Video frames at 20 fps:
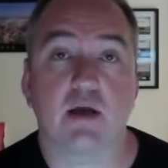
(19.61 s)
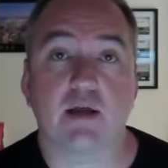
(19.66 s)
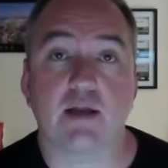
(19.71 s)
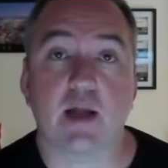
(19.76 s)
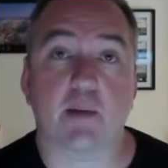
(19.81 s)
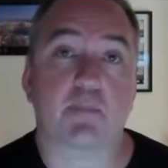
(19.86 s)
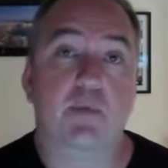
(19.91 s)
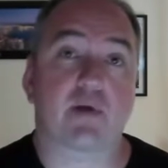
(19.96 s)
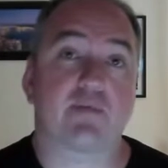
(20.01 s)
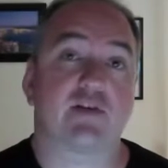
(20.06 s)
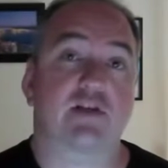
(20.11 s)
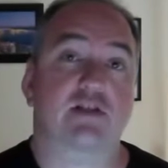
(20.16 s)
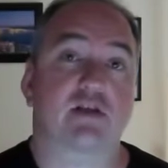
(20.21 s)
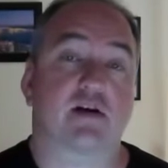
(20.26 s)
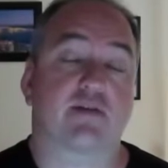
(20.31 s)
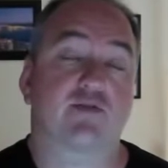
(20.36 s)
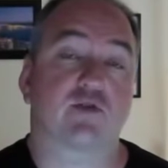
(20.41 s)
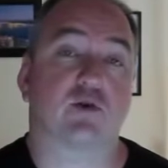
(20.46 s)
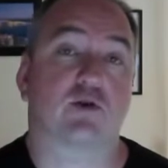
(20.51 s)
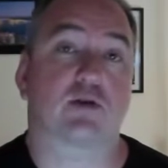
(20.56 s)
Now, previously
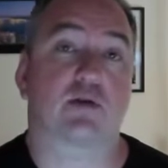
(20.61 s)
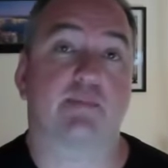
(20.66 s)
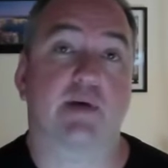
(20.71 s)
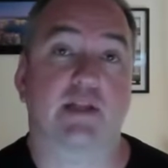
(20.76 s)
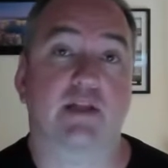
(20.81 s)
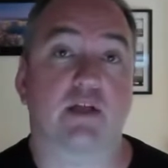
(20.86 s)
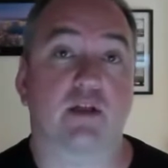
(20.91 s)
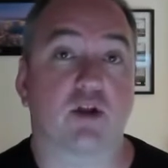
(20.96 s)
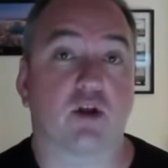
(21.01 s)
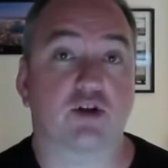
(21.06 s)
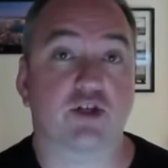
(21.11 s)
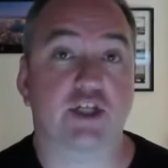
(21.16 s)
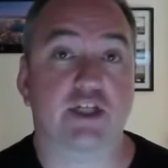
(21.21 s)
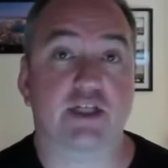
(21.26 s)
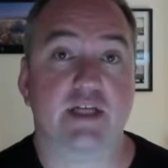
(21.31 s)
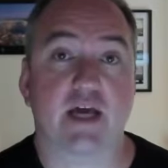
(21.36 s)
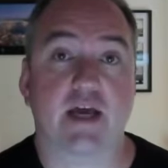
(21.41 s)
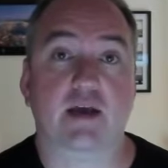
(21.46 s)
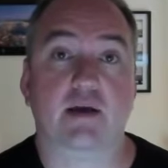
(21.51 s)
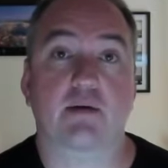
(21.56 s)
I've talked about the
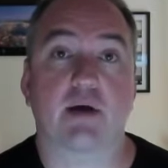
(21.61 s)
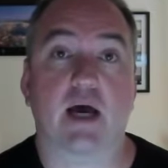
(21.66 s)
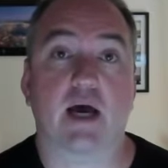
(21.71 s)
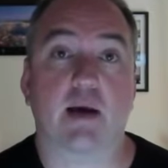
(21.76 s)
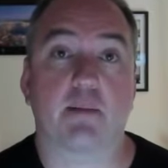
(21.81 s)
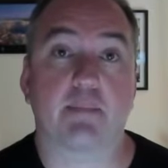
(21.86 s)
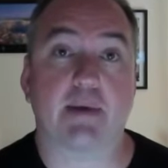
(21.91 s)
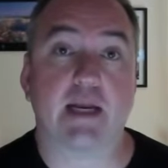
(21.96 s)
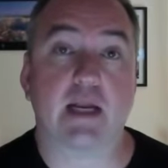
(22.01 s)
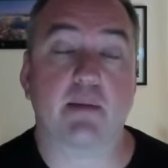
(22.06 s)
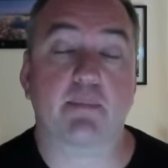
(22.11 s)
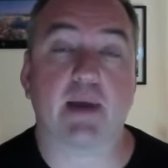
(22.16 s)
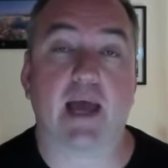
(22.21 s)
Logitech meetup,